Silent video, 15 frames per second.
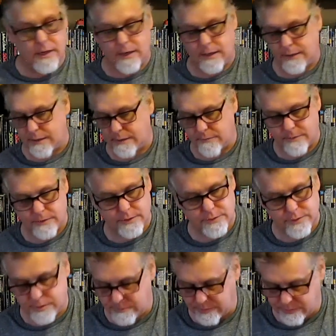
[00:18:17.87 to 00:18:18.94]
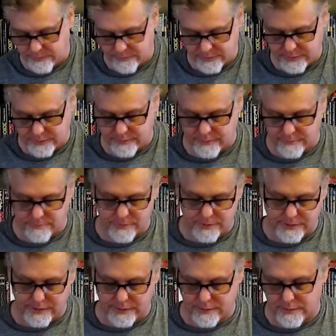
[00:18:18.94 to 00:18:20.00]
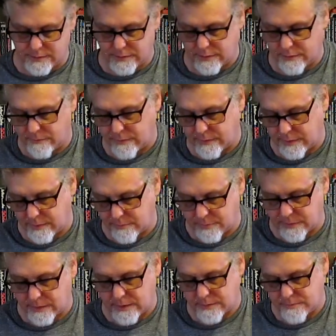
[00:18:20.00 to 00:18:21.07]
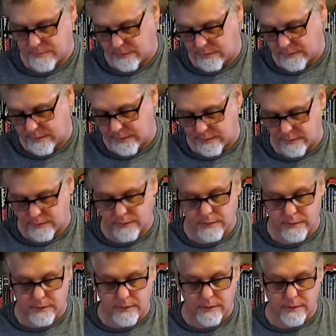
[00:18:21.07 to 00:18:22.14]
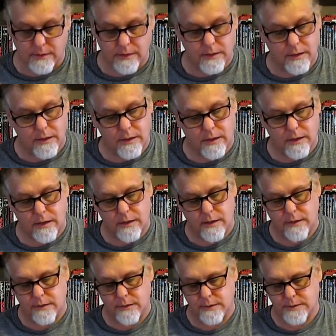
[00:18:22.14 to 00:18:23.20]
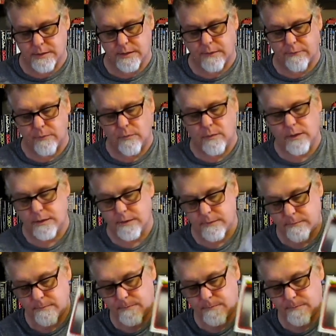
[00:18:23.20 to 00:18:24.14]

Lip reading: Another one, Jimmy Doohan at the bridge. Another one, the Enterprise, Mark Leonard. That's a different one.